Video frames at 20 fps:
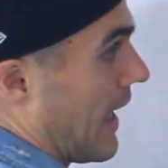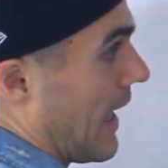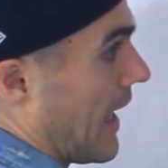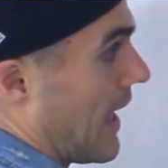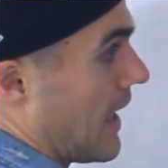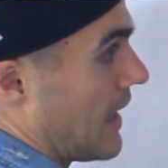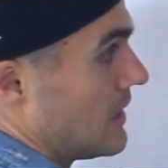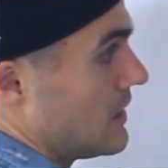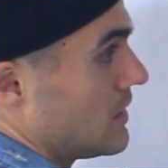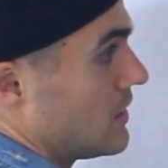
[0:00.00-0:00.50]

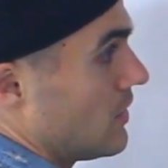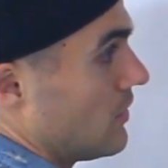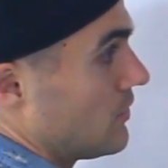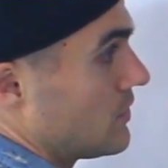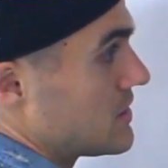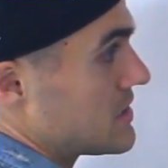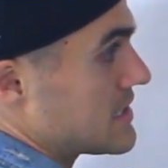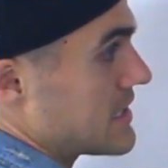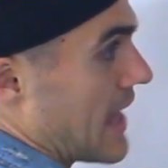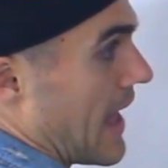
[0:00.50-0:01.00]
And
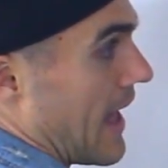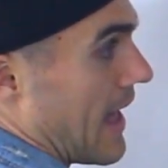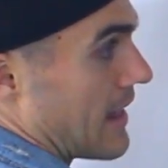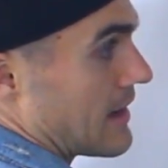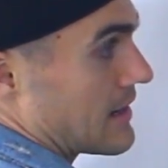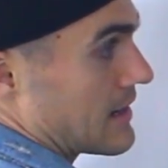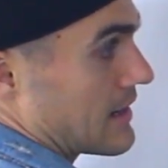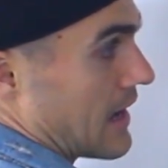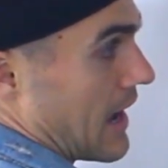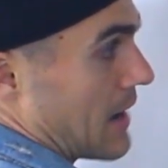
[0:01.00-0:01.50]
notice
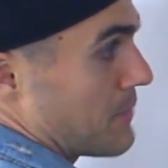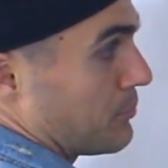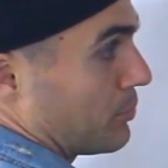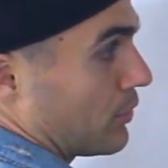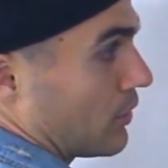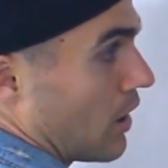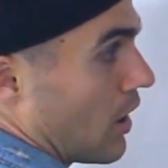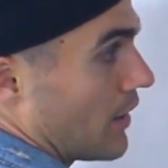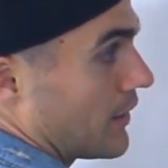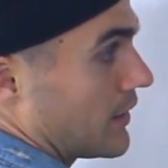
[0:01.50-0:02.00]
that I
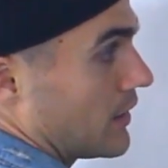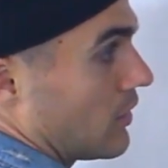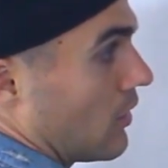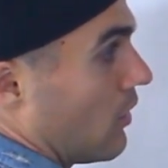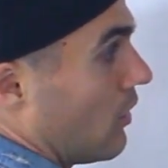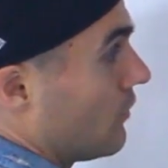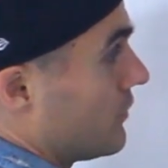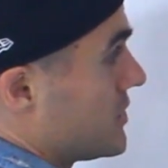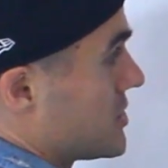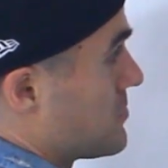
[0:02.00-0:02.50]
plotted
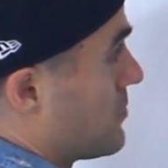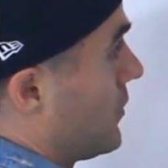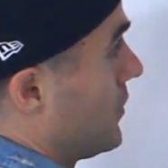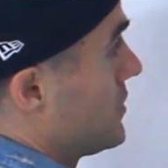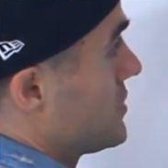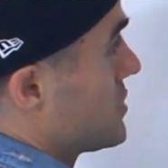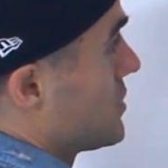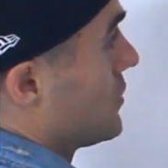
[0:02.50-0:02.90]
all these points.